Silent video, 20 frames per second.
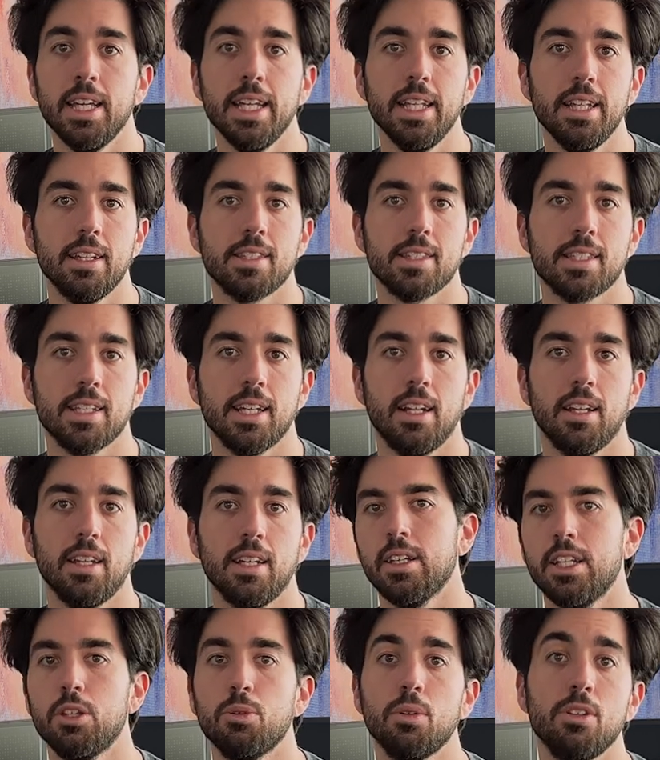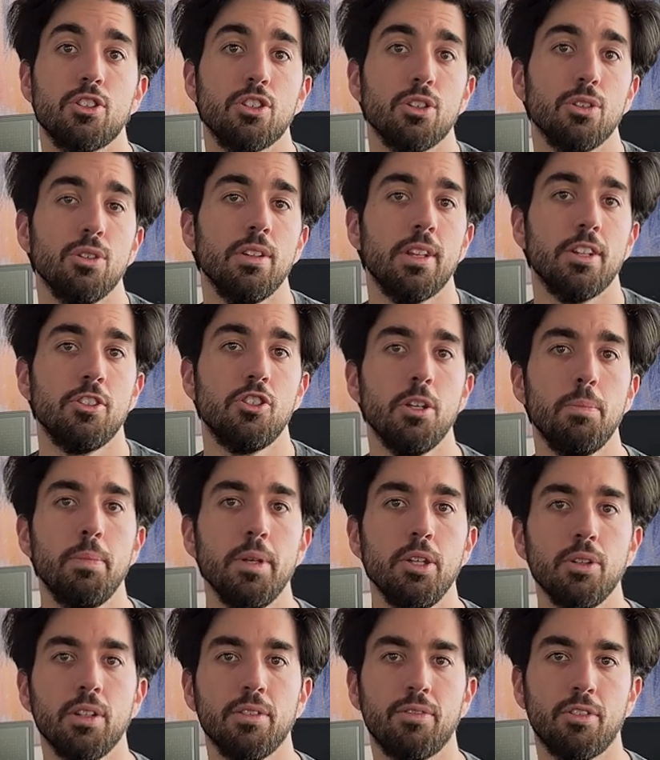in a cell, it will show you the
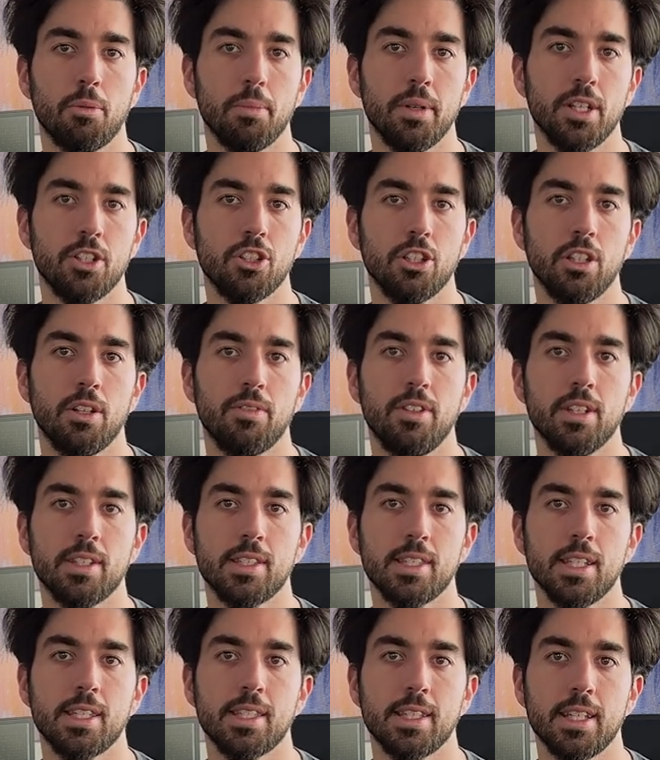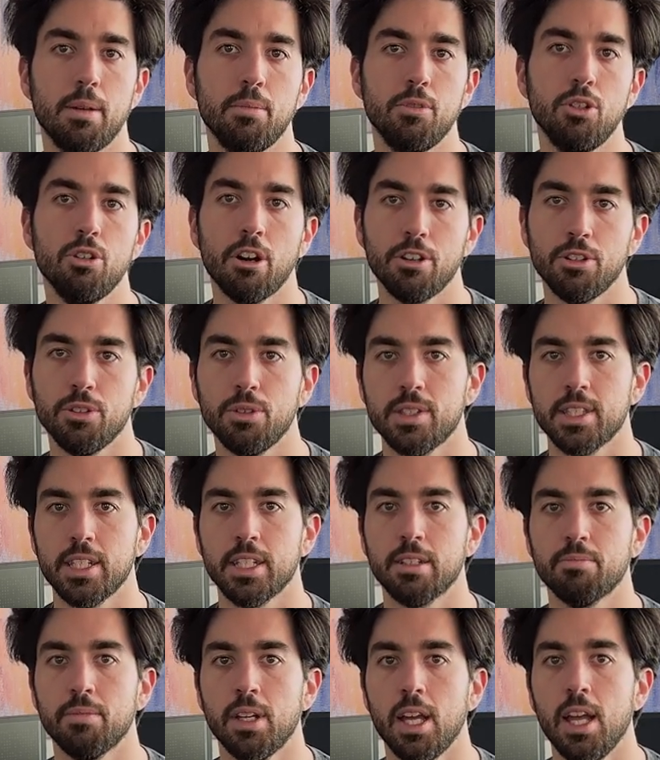GPU information of the system you are
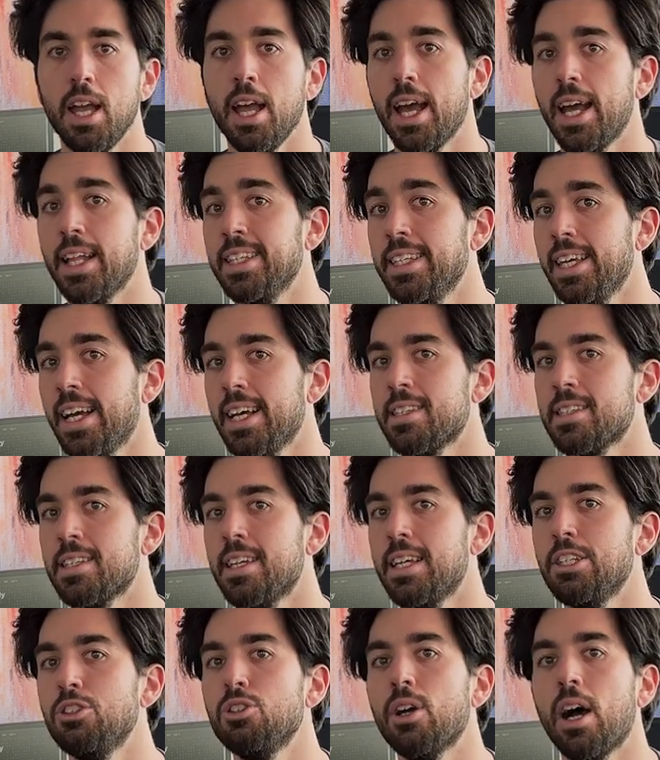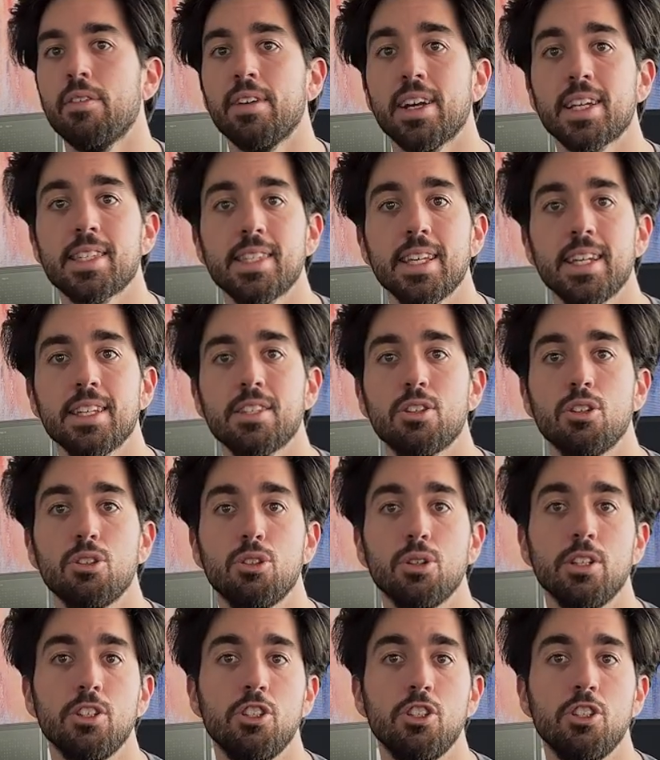using. And yes, you have access to a